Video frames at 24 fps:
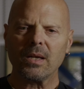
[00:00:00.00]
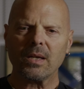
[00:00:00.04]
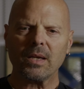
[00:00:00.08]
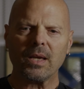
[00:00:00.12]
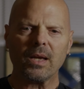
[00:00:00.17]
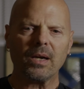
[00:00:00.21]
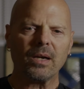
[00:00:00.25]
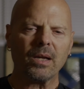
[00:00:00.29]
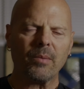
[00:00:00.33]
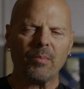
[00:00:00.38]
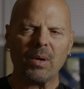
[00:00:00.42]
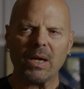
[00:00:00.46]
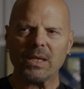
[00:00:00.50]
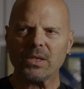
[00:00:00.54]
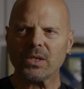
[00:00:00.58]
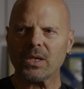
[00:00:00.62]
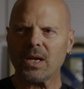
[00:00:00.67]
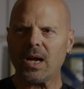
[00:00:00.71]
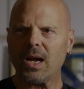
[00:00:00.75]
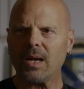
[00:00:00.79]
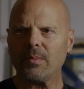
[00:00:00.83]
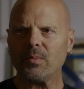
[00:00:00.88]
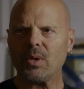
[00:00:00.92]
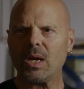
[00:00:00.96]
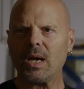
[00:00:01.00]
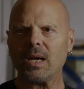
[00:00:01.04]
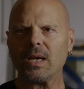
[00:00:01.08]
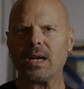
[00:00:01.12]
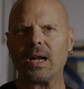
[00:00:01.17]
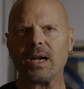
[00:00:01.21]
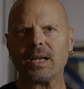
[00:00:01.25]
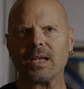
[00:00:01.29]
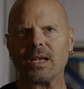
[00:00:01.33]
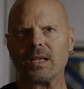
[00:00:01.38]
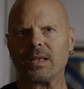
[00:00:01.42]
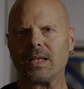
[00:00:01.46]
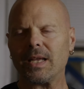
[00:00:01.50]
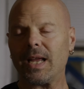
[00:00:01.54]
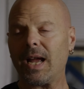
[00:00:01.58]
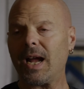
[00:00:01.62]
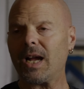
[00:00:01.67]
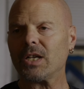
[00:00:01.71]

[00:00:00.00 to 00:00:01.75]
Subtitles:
get it on my timeline, how to get the